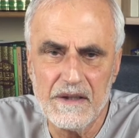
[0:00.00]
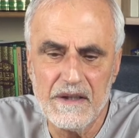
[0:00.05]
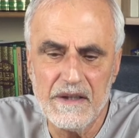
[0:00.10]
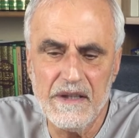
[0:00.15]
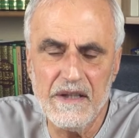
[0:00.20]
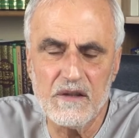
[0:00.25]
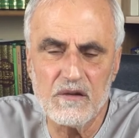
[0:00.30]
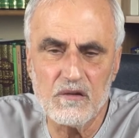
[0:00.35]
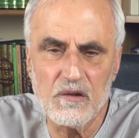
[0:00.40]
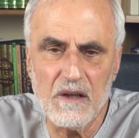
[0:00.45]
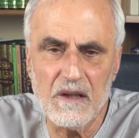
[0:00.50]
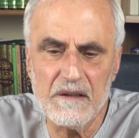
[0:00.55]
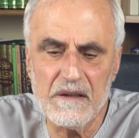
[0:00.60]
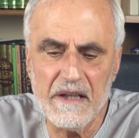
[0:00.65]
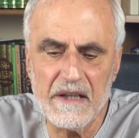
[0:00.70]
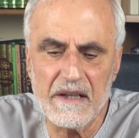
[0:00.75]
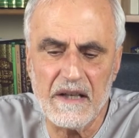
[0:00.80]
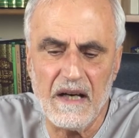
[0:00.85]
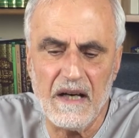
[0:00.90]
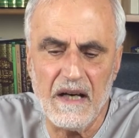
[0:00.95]
He told
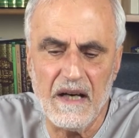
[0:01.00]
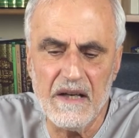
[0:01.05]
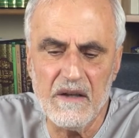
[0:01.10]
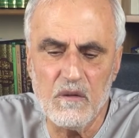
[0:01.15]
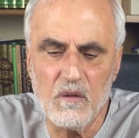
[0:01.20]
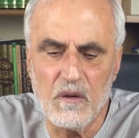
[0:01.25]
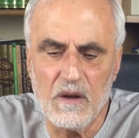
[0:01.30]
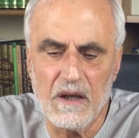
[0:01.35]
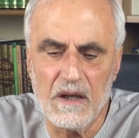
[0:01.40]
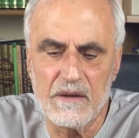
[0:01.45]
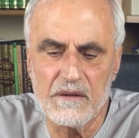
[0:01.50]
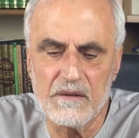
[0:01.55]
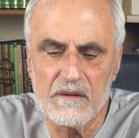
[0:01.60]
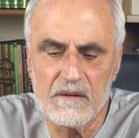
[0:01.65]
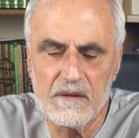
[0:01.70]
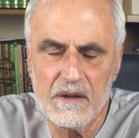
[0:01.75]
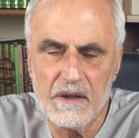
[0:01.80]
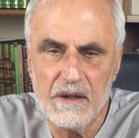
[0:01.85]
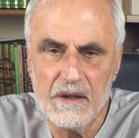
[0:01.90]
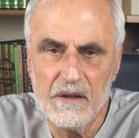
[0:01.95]
her, I
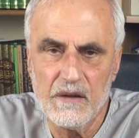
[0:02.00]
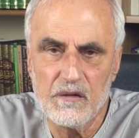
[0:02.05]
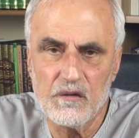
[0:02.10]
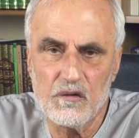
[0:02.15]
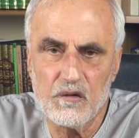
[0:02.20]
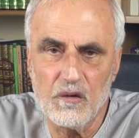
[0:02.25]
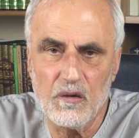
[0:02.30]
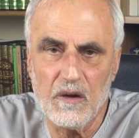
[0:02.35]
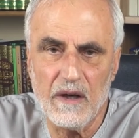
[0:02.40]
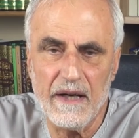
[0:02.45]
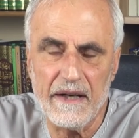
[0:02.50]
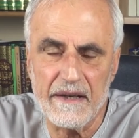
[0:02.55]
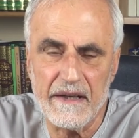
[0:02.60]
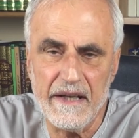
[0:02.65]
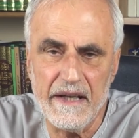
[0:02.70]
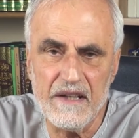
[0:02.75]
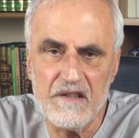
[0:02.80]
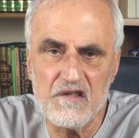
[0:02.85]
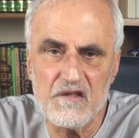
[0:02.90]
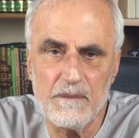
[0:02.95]
want to
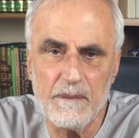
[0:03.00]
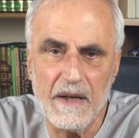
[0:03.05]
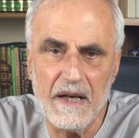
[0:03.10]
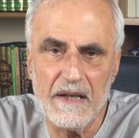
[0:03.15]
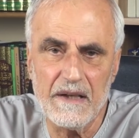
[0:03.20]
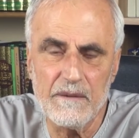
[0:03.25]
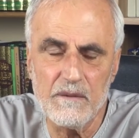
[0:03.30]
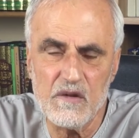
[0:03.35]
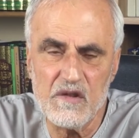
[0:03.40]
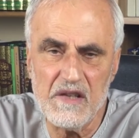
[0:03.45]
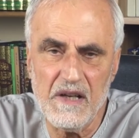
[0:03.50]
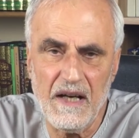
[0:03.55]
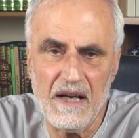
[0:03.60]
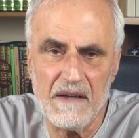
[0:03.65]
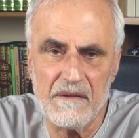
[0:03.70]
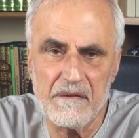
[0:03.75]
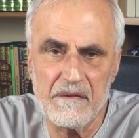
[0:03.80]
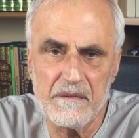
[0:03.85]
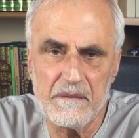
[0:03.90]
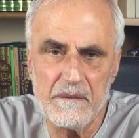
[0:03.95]
arrange my
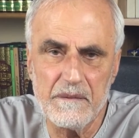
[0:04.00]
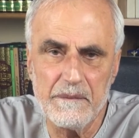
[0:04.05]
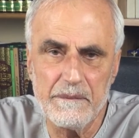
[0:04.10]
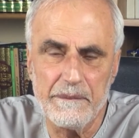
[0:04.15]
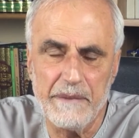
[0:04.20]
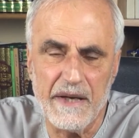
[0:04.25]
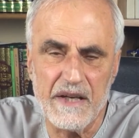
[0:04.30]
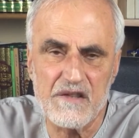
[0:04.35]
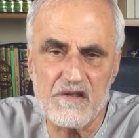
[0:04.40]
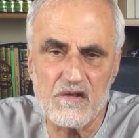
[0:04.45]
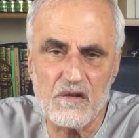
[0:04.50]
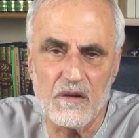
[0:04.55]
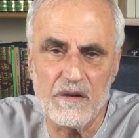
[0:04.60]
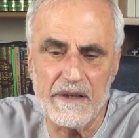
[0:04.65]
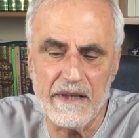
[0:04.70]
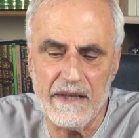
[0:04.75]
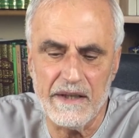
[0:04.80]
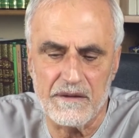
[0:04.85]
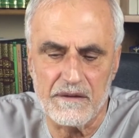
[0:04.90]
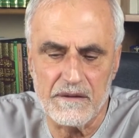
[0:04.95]
Mus'haf based on
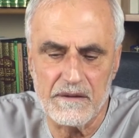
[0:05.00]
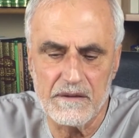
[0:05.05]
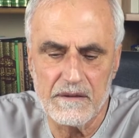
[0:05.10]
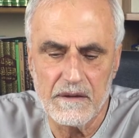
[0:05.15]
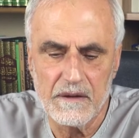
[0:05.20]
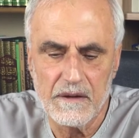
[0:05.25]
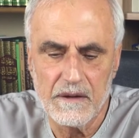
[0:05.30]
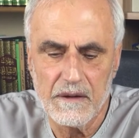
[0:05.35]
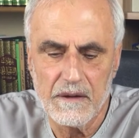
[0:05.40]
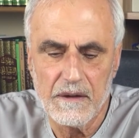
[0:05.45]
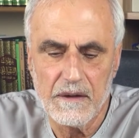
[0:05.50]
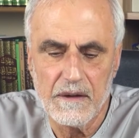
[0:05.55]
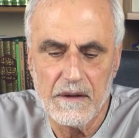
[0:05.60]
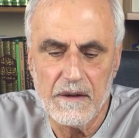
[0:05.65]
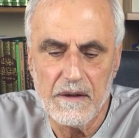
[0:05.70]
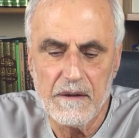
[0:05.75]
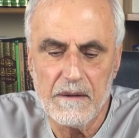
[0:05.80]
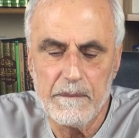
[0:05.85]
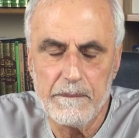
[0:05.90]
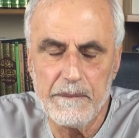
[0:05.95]
it,
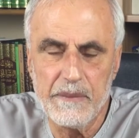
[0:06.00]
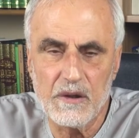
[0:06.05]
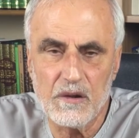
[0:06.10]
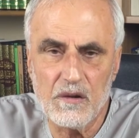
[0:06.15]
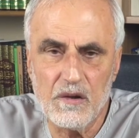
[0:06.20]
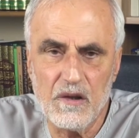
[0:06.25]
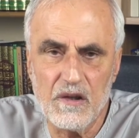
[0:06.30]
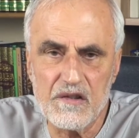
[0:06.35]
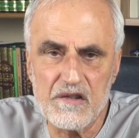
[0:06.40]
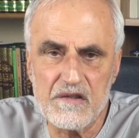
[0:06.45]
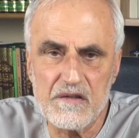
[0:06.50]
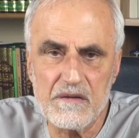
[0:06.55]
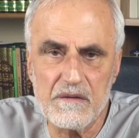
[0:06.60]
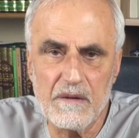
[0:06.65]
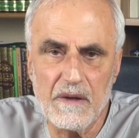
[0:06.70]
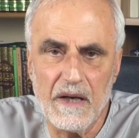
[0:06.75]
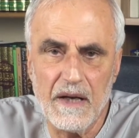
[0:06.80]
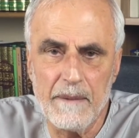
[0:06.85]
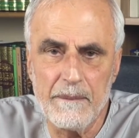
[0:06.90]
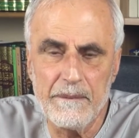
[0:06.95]
because
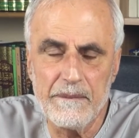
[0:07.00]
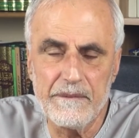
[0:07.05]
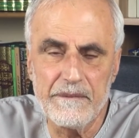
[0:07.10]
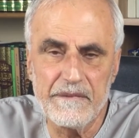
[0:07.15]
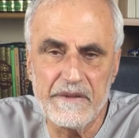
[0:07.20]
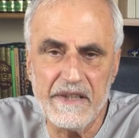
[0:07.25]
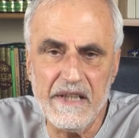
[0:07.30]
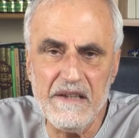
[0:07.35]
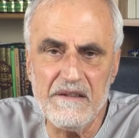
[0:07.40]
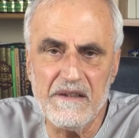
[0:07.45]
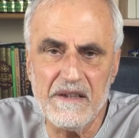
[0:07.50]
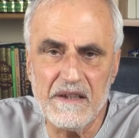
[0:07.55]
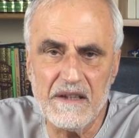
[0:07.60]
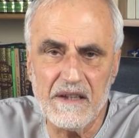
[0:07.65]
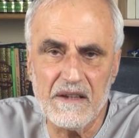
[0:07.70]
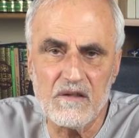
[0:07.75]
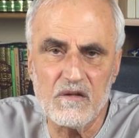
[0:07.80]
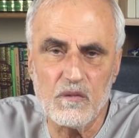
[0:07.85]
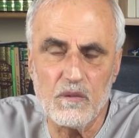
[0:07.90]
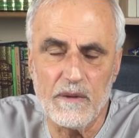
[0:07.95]
I'm reading
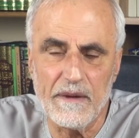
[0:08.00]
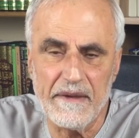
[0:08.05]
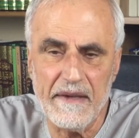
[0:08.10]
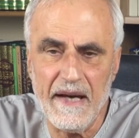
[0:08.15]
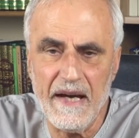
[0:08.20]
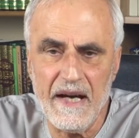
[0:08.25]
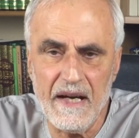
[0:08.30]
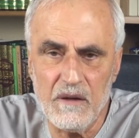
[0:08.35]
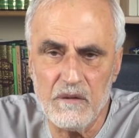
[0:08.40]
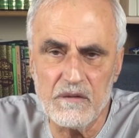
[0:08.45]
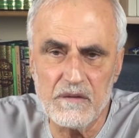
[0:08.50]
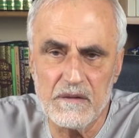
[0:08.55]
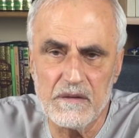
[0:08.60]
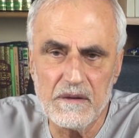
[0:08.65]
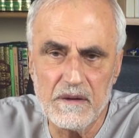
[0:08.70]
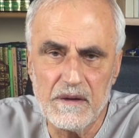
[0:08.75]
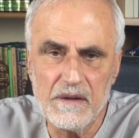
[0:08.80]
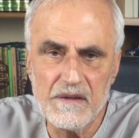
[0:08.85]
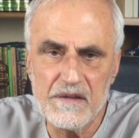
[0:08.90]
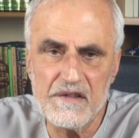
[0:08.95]
it without
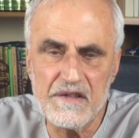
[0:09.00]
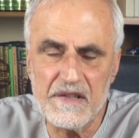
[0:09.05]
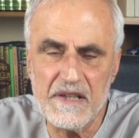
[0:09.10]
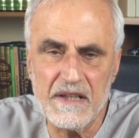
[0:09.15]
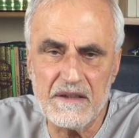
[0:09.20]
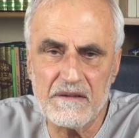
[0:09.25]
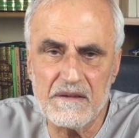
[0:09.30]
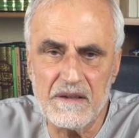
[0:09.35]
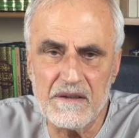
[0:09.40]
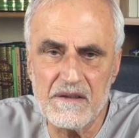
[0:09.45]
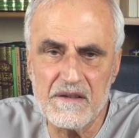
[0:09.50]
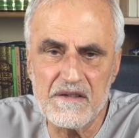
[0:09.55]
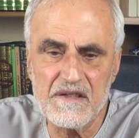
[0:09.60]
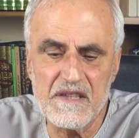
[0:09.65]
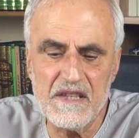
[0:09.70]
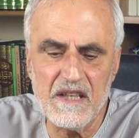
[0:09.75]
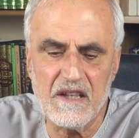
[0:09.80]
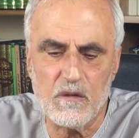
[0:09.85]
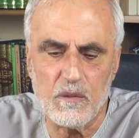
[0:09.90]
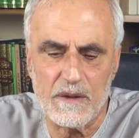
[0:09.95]
certain
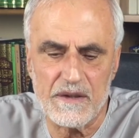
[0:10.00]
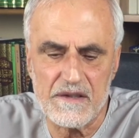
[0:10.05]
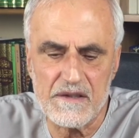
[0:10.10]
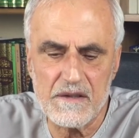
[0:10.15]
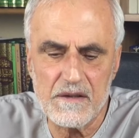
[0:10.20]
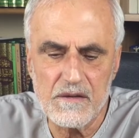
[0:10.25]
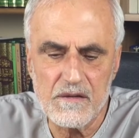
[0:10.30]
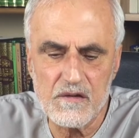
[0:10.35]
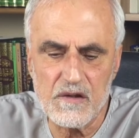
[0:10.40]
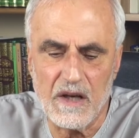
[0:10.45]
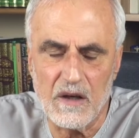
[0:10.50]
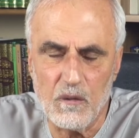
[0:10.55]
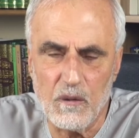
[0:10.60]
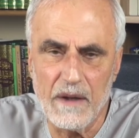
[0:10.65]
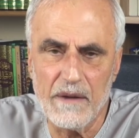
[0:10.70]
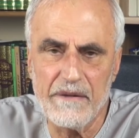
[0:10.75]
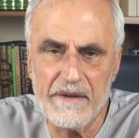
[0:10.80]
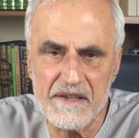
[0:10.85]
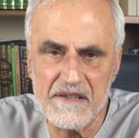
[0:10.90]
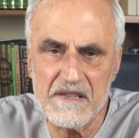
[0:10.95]
sequence. So I
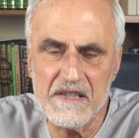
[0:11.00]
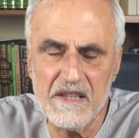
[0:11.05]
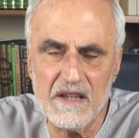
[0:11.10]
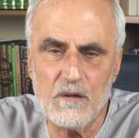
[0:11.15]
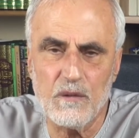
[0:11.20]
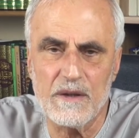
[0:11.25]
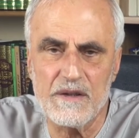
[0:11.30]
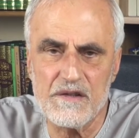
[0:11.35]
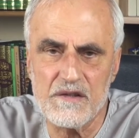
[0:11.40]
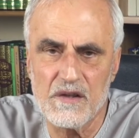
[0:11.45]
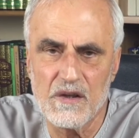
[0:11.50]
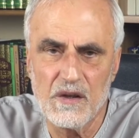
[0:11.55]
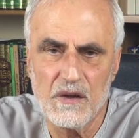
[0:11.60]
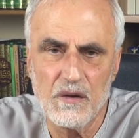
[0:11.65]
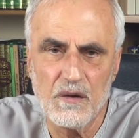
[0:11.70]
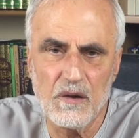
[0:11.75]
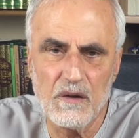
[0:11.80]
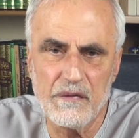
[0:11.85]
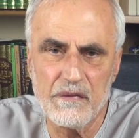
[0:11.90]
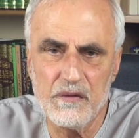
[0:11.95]
want the sequence
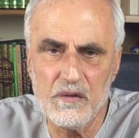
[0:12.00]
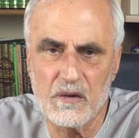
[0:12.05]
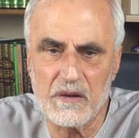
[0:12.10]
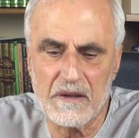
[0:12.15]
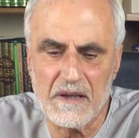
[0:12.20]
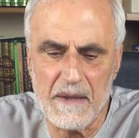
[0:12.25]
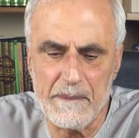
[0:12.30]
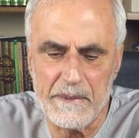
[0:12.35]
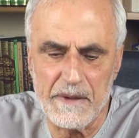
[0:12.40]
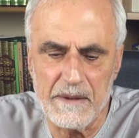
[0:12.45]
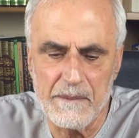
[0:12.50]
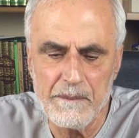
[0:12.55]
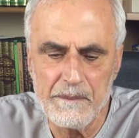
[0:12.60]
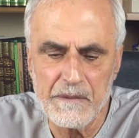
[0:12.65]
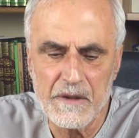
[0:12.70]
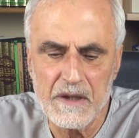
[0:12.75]
of your copy.